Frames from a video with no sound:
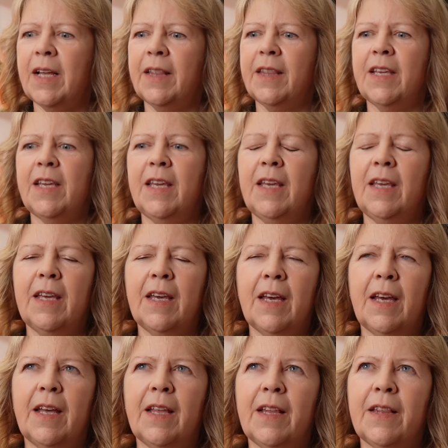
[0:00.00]

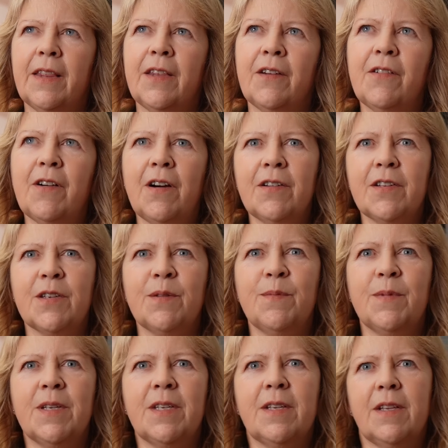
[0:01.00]
there are some
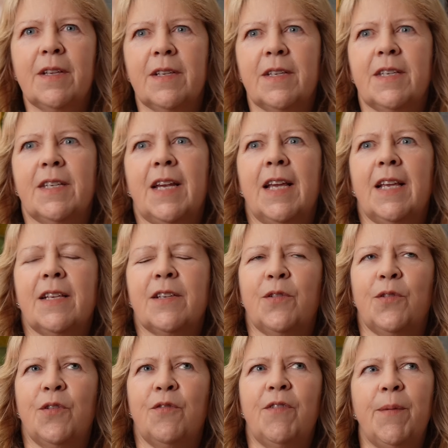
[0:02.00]
mistakes
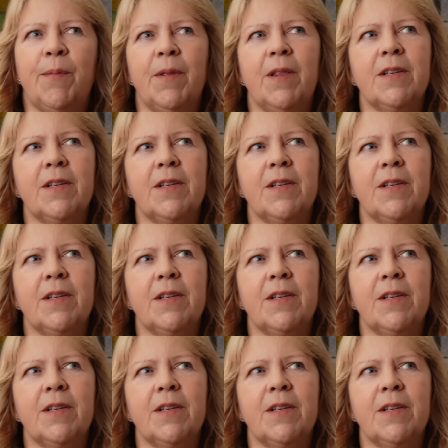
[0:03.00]
on the ribbing.